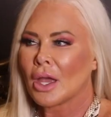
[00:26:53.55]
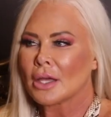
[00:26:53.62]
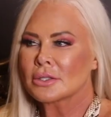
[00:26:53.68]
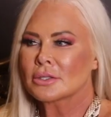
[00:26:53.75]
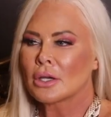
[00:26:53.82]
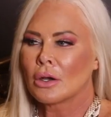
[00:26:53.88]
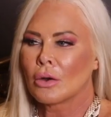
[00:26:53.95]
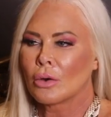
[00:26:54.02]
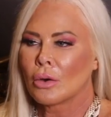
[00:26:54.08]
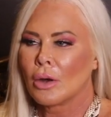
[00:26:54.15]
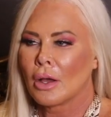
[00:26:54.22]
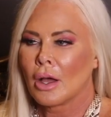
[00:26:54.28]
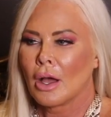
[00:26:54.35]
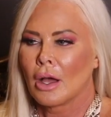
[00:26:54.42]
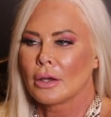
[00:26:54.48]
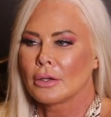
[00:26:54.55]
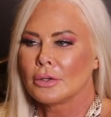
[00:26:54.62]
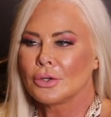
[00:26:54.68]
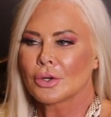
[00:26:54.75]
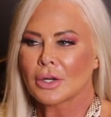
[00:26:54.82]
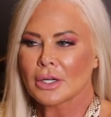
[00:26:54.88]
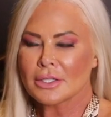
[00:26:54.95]
And so
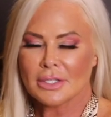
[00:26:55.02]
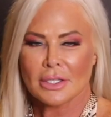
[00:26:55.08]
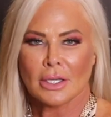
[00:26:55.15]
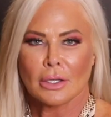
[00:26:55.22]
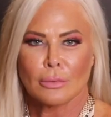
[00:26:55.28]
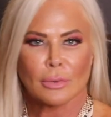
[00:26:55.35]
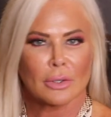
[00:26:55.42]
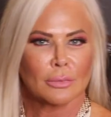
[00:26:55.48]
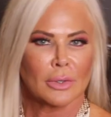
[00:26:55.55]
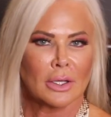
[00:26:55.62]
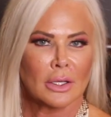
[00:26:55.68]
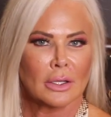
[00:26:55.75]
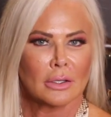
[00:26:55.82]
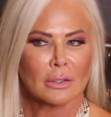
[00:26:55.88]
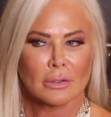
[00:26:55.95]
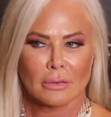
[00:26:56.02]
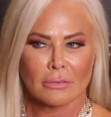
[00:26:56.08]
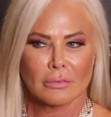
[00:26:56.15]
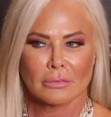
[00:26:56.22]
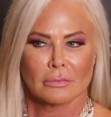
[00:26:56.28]
you're going to see when we